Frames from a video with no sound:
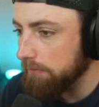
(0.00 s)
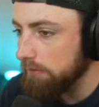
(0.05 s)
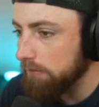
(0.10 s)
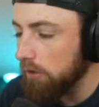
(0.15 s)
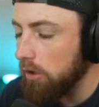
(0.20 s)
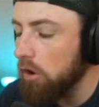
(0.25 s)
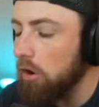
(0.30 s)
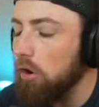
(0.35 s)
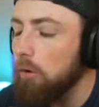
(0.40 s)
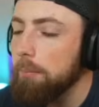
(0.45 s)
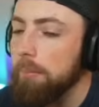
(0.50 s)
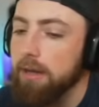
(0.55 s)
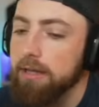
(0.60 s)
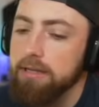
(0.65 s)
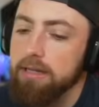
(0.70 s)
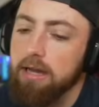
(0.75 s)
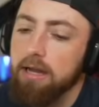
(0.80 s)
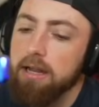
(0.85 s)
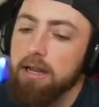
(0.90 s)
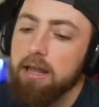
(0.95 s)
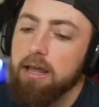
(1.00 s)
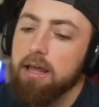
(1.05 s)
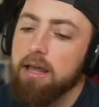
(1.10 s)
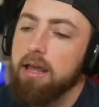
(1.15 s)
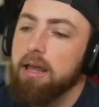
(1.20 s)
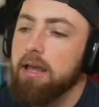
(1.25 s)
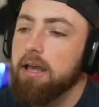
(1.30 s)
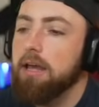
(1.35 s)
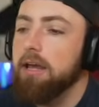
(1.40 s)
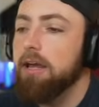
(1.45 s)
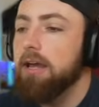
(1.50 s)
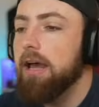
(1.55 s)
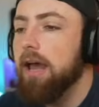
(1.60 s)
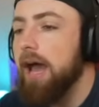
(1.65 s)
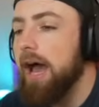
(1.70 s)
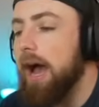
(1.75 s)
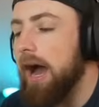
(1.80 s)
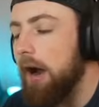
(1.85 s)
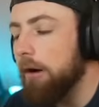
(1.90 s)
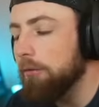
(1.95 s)
Oh.
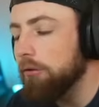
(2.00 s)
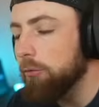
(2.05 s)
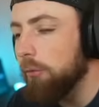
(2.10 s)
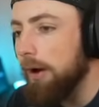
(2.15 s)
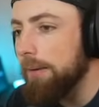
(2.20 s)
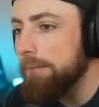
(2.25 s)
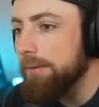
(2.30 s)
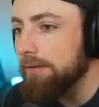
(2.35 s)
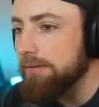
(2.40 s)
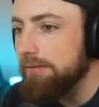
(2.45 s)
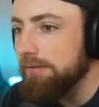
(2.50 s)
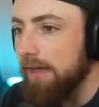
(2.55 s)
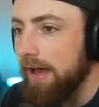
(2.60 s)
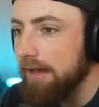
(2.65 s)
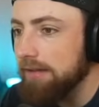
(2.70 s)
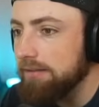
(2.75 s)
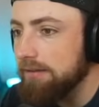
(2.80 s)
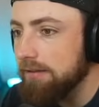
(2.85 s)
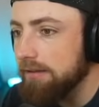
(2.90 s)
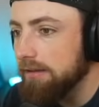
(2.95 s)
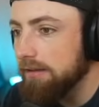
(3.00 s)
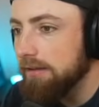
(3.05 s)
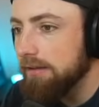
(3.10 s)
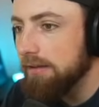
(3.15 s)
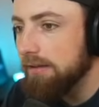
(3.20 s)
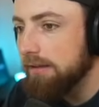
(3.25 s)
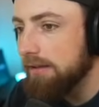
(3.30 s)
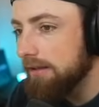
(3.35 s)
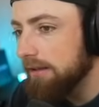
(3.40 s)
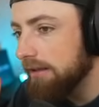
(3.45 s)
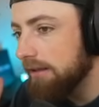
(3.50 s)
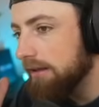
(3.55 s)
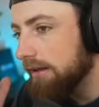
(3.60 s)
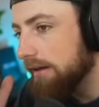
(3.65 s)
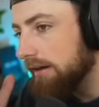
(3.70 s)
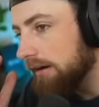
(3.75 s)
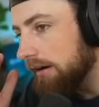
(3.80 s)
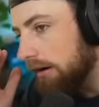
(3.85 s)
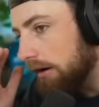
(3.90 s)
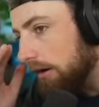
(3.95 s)
How do I miss that?
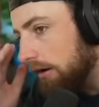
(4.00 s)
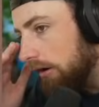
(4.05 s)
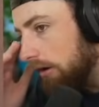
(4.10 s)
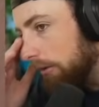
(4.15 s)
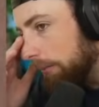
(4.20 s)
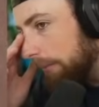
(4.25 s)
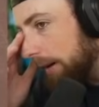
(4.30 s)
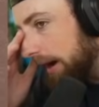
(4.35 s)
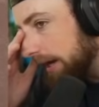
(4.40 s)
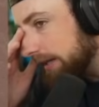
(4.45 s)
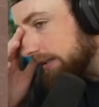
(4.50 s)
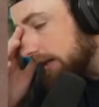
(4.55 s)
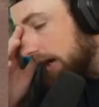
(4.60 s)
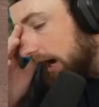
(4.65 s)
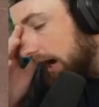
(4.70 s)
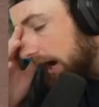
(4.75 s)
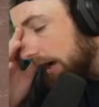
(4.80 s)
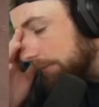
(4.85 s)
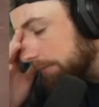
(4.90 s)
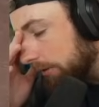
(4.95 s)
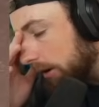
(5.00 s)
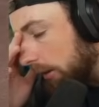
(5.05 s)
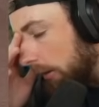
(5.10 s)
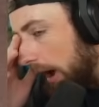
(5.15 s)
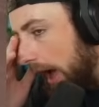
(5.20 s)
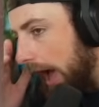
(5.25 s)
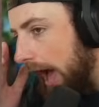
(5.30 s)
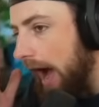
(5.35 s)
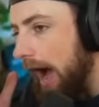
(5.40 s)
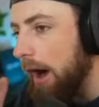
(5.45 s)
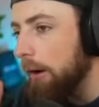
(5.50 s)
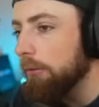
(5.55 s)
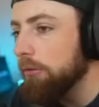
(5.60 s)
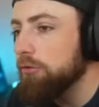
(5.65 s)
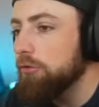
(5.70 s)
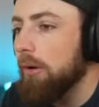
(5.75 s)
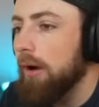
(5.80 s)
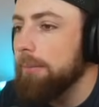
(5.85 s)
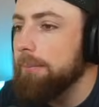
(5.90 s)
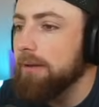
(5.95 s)
Oh, my God, bro. How
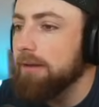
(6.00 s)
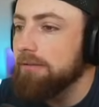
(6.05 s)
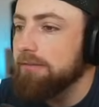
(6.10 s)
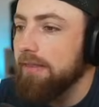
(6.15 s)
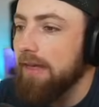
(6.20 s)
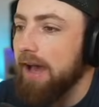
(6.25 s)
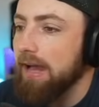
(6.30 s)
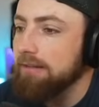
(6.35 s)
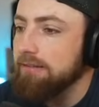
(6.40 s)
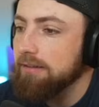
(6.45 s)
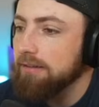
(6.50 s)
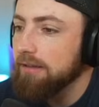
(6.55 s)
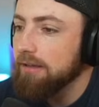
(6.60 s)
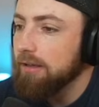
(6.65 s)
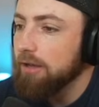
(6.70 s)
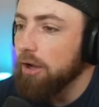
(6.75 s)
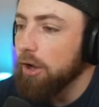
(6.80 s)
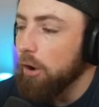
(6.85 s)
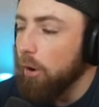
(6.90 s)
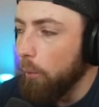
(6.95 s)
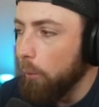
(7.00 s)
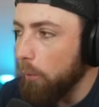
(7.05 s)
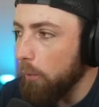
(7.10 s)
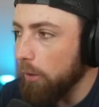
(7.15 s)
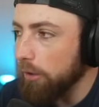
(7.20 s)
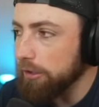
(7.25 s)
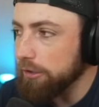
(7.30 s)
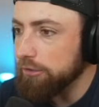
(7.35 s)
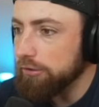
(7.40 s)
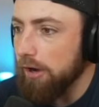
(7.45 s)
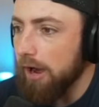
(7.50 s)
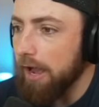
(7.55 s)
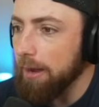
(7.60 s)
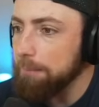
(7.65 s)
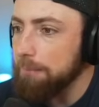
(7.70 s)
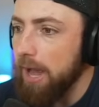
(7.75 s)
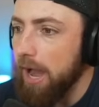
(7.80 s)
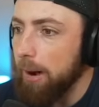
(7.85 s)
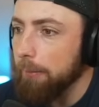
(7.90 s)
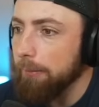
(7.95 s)
do I miss that? Warning track
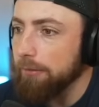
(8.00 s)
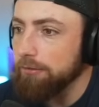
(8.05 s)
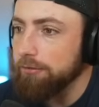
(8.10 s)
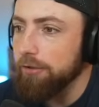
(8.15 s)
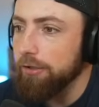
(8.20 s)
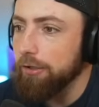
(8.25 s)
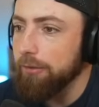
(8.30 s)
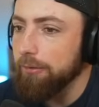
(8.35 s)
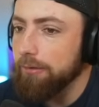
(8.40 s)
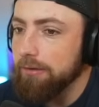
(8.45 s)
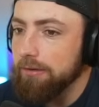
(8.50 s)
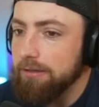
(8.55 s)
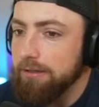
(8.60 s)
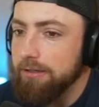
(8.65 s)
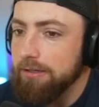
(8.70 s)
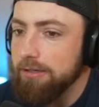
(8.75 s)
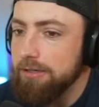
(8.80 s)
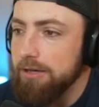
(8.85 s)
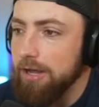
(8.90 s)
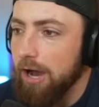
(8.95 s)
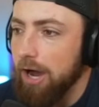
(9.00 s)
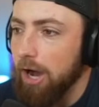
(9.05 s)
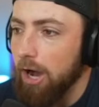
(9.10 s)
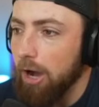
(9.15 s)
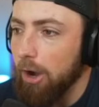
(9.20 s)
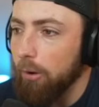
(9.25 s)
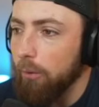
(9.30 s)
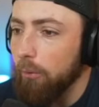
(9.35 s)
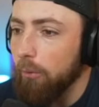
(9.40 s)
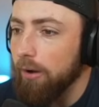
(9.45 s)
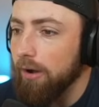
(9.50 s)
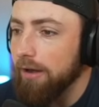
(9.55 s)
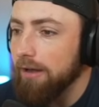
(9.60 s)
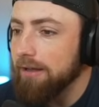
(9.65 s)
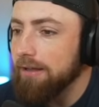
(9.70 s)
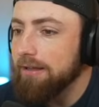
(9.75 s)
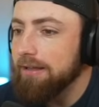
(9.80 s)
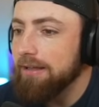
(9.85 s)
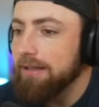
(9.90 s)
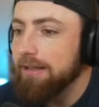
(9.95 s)
power, two. No.
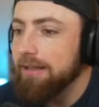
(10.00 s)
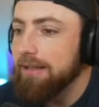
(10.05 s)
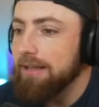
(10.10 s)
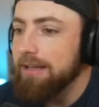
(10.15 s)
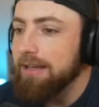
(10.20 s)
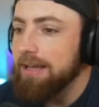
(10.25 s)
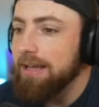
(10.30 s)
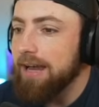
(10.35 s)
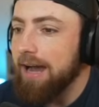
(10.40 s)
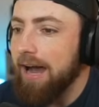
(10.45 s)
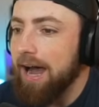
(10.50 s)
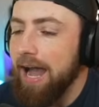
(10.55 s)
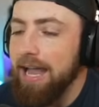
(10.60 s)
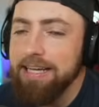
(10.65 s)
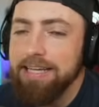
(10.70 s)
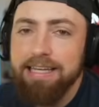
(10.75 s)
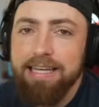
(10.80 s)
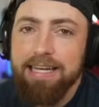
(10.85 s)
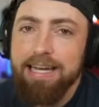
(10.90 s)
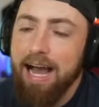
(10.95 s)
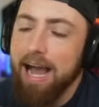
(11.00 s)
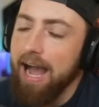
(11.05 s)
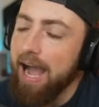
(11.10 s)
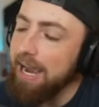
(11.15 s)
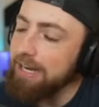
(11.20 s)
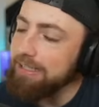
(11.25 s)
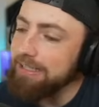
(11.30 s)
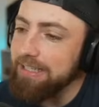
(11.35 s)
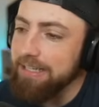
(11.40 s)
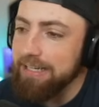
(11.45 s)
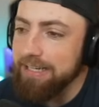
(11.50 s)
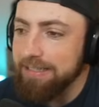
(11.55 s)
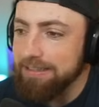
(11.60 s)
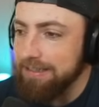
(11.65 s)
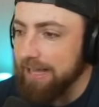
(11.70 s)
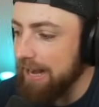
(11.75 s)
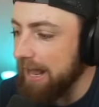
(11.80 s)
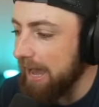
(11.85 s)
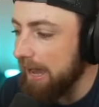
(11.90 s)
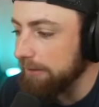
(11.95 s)
I can... I need to hit
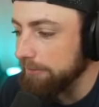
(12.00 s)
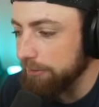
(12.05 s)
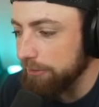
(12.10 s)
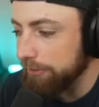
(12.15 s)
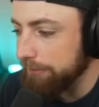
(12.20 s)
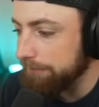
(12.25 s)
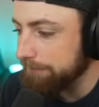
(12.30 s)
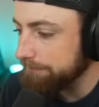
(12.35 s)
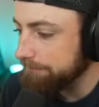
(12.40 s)
that out, dude.